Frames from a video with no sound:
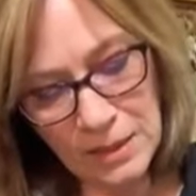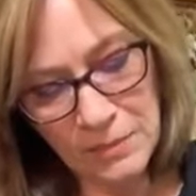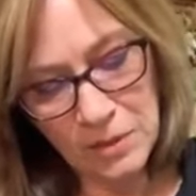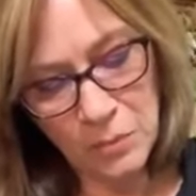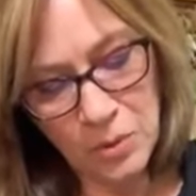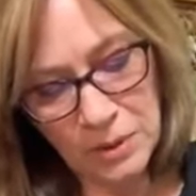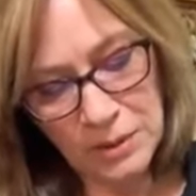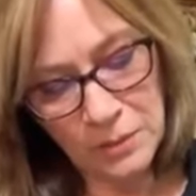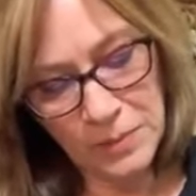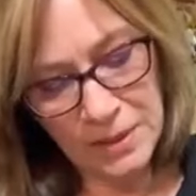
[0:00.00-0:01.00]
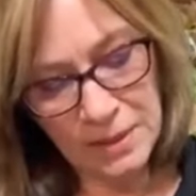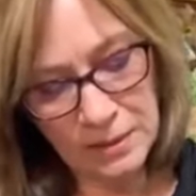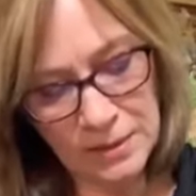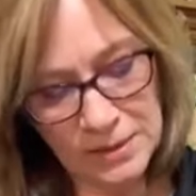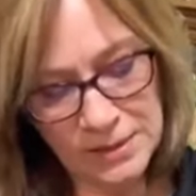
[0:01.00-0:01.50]
I'm going to put a little bit
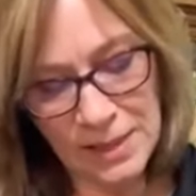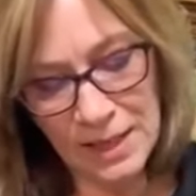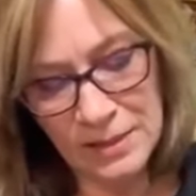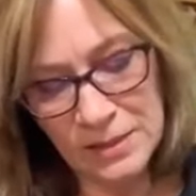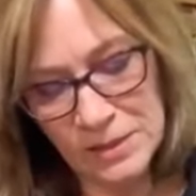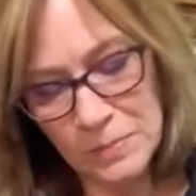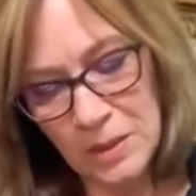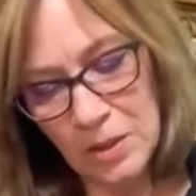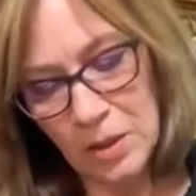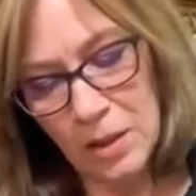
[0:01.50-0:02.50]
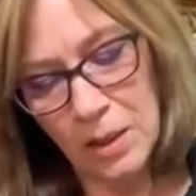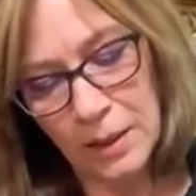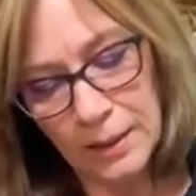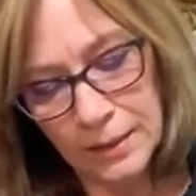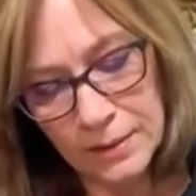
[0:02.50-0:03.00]
on this side just
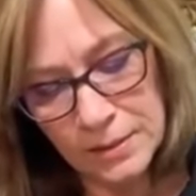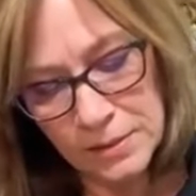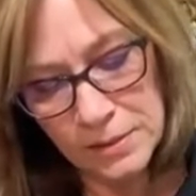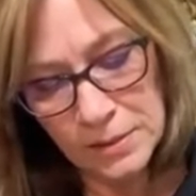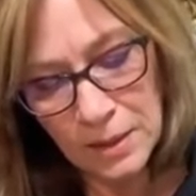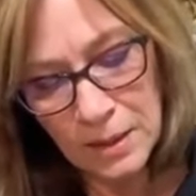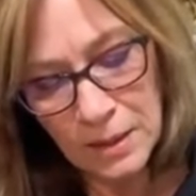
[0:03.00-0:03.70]
because